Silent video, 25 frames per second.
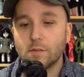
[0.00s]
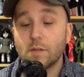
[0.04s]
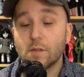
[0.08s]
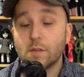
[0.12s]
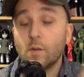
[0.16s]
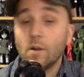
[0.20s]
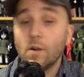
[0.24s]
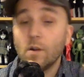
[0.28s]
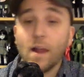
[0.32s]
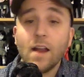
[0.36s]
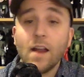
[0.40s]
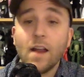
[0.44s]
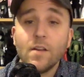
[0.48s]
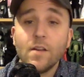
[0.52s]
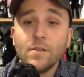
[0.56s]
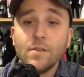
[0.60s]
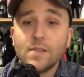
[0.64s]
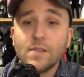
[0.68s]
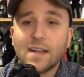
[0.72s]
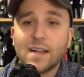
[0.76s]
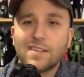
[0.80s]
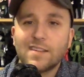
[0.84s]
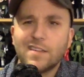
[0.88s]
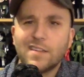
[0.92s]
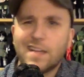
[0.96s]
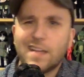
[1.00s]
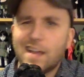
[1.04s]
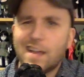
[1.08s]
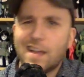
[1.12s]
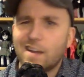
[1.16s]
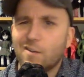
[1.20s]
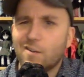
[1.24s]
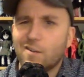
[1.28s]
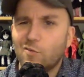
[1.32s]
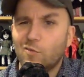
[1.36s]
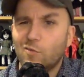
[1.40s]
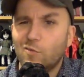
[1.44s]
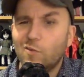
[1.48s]
So her hairdo is actually kind
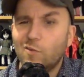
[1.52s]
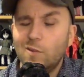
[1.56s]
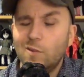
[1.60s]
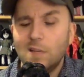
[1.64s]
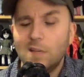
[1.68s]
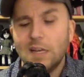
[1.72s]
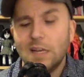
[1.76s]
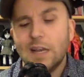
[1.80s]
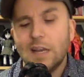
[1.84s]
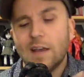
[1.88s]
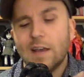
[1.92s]
of cool.